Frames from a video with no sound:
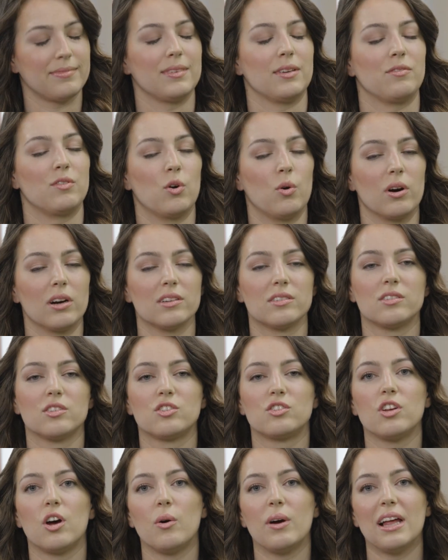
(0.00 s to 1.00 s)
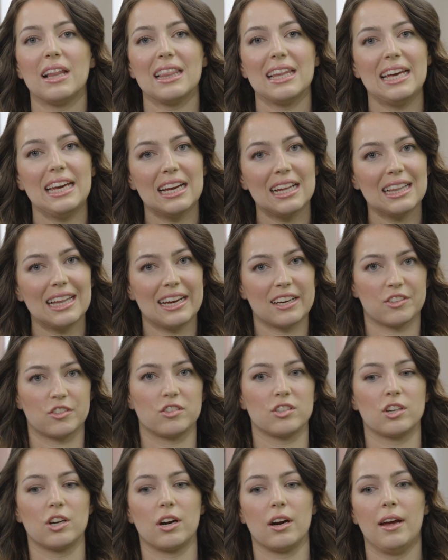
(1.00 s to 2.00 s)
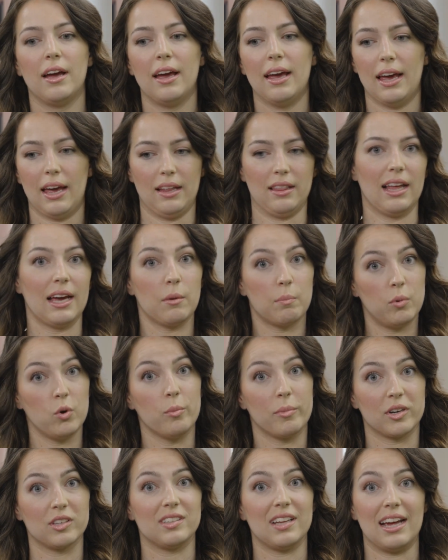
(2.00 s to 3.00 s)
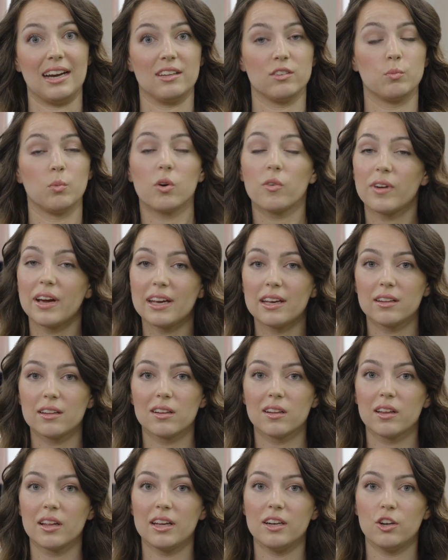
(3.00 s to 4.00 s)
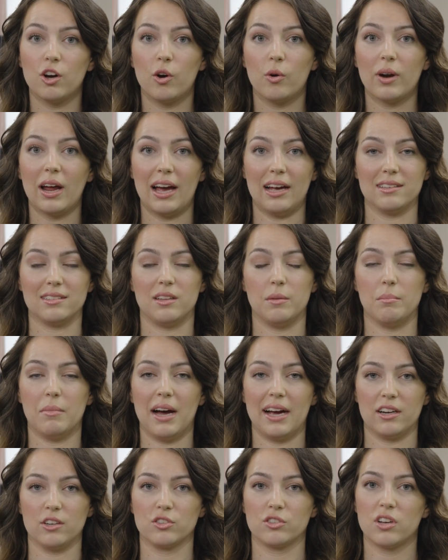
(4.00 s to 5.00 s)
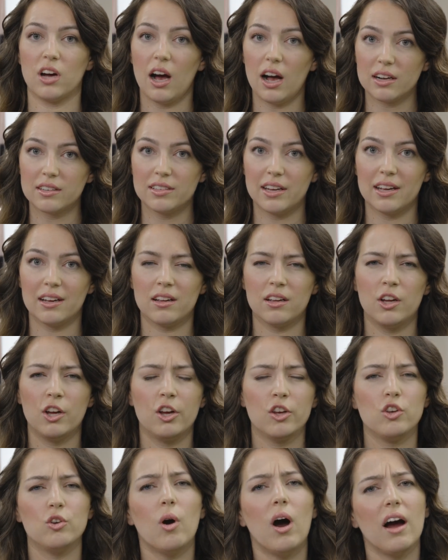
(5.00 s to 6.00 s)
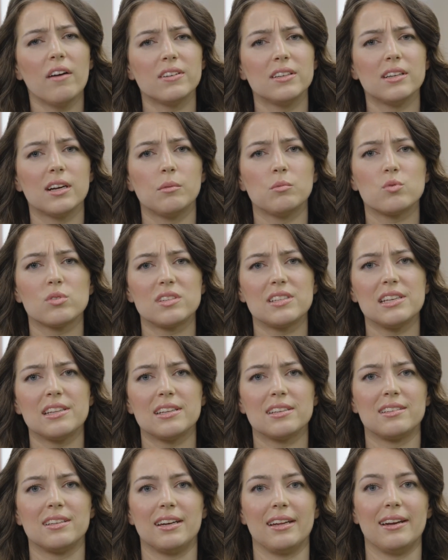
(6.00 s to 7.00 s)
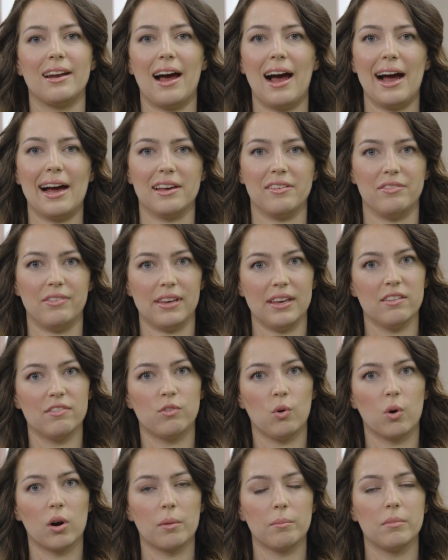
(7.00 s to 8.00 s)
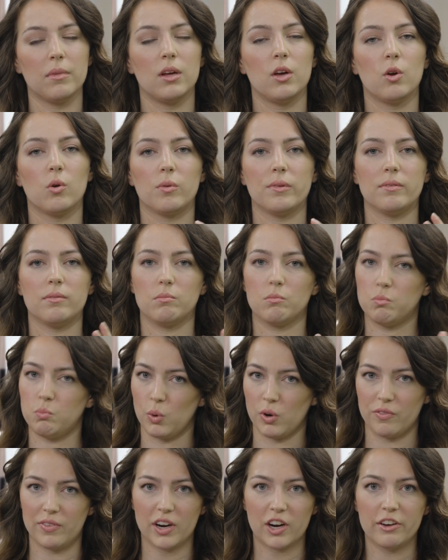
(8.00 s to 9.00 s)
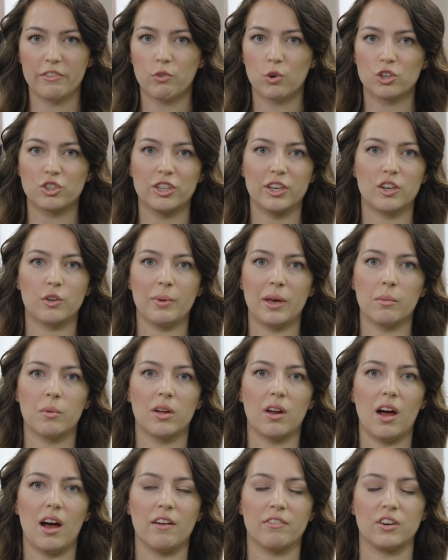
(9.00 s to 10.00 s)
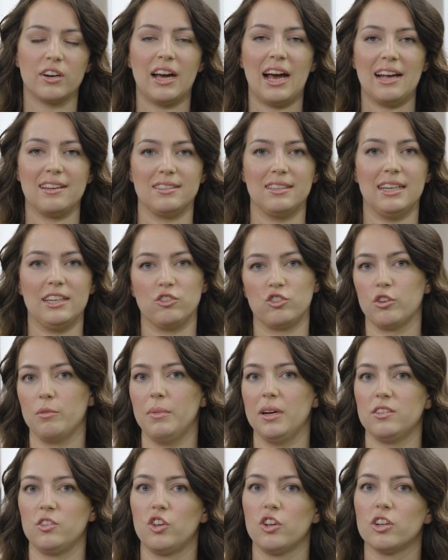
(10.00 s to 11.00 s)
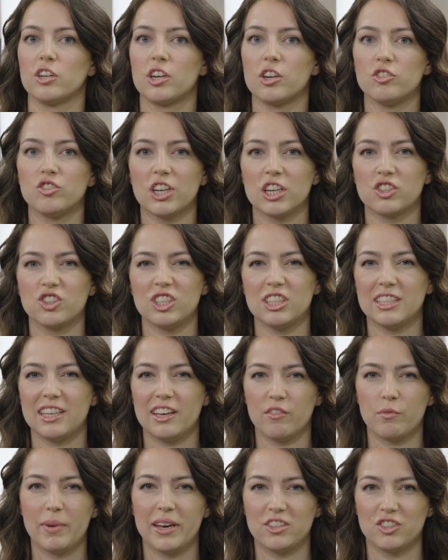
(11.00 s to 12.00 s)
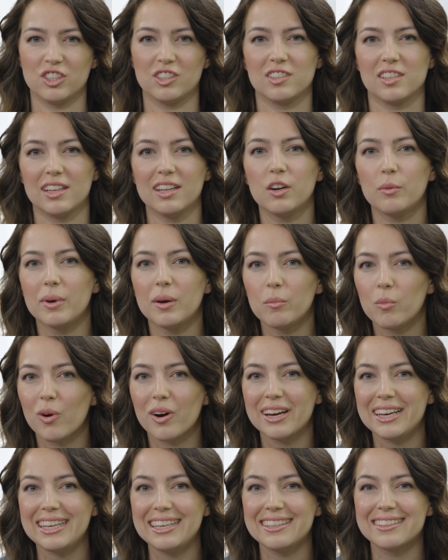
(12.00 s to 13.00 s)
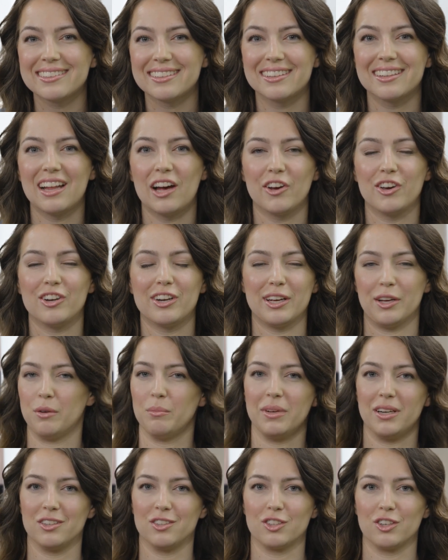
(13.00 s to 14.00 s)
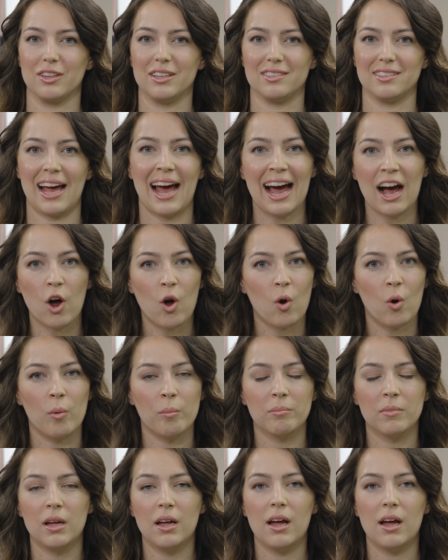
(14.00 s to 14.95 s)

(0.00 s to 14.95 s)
Of course. So Elite Elixir, and like Boomer said, is more regularly known as the Myers cocktail. You oftentimes will see this in an IV form. We're very fortunate to be able to offer it as an intramuscular injection, give patients a little bit more ease and allow you to administer this at home.